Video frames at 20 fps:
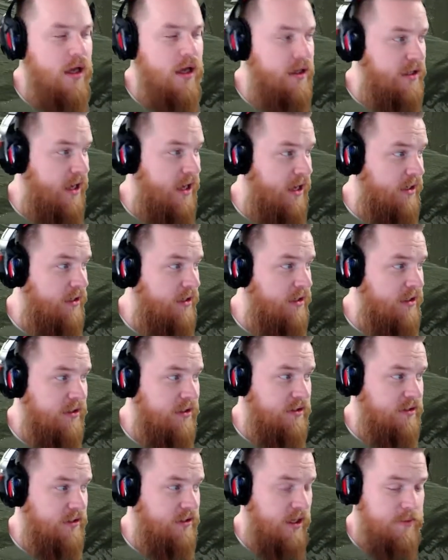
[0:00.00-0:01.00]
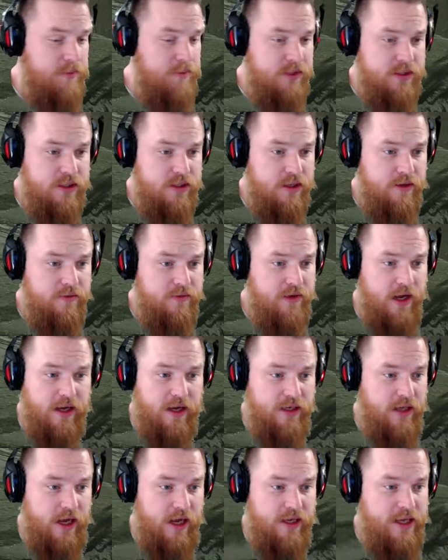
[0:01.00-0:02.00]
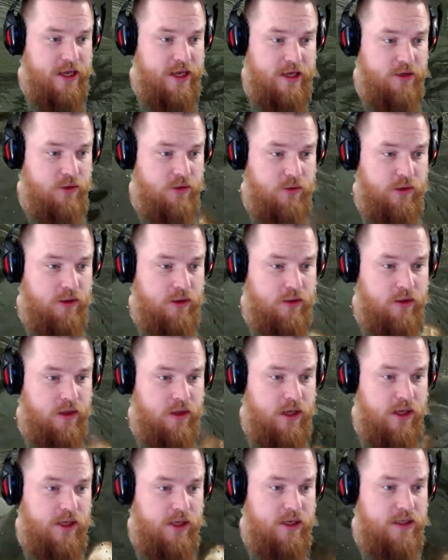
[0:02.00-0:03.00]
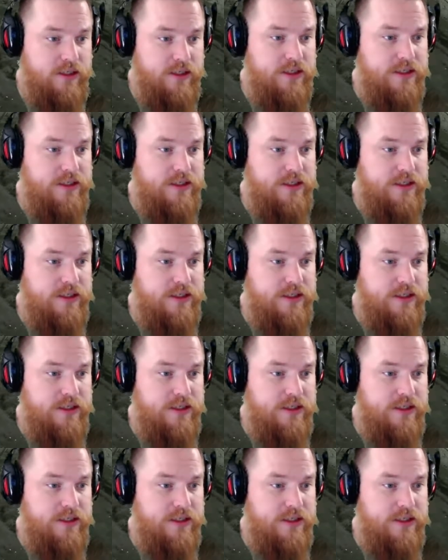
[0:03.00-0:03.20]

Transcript: Yeah, dub stuff, I, I can't do it. it.